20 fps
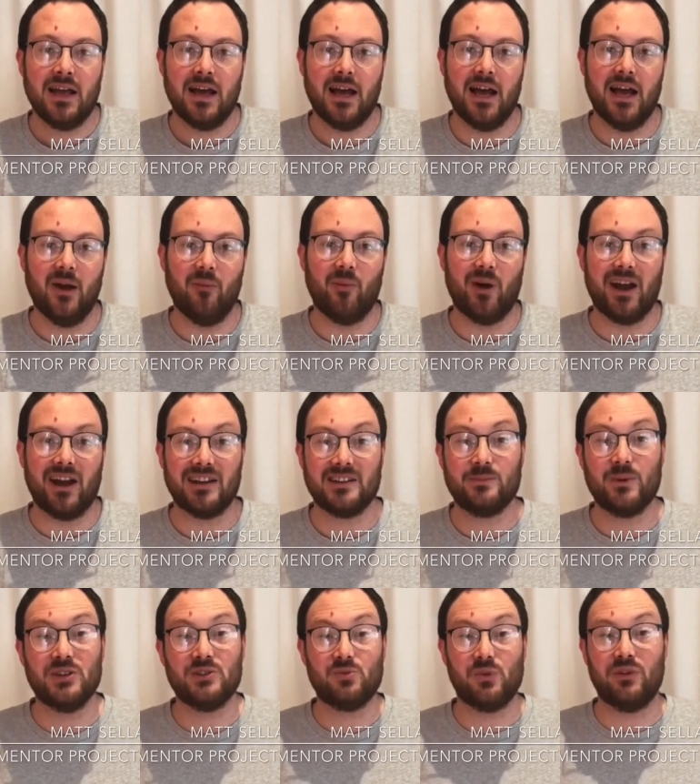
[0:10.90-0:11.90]
Um, and I
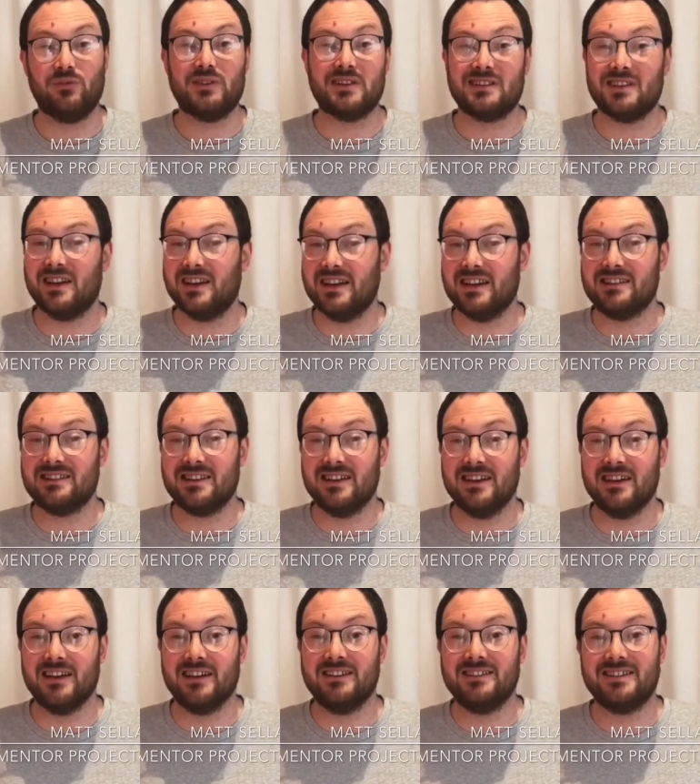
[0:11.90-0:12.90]
suppose we've decided
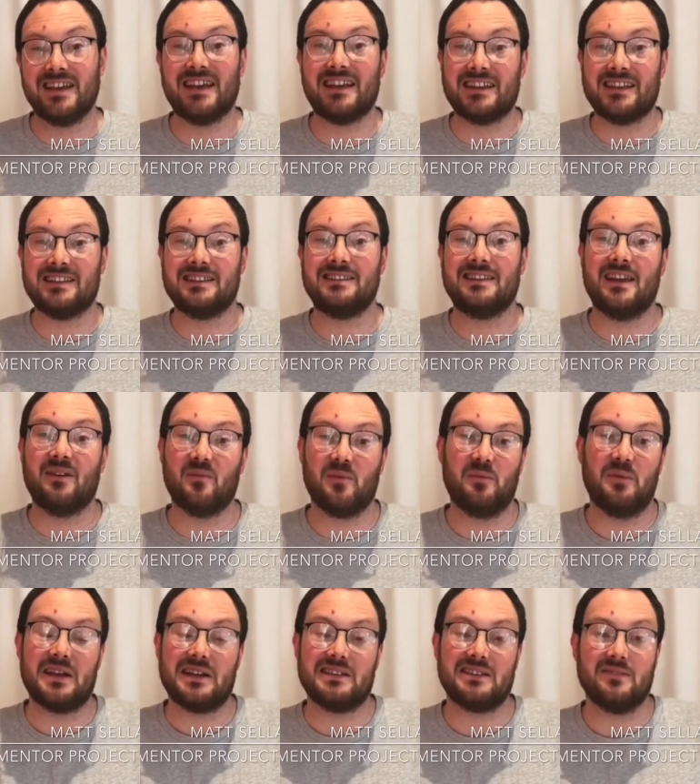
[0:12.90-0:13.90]
to take this step
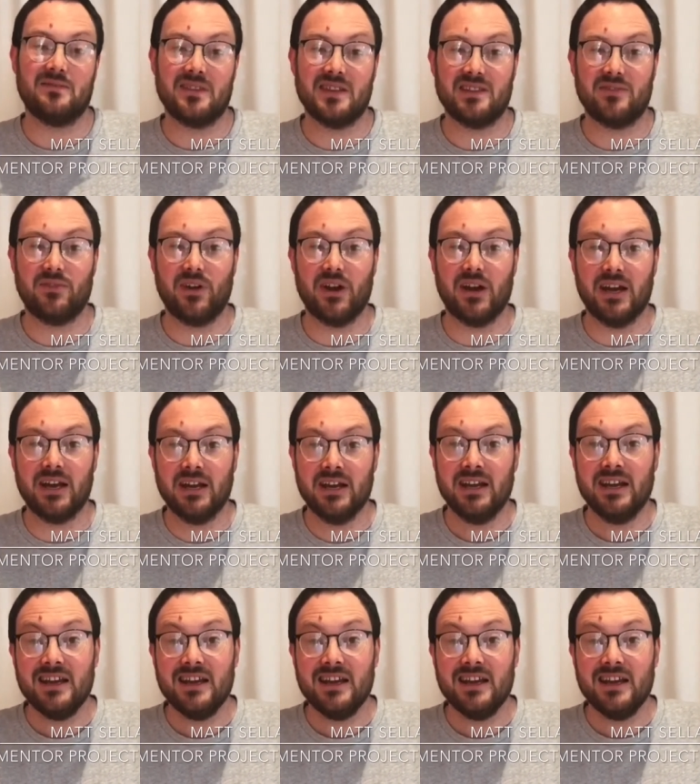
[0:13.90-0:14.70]
because of these very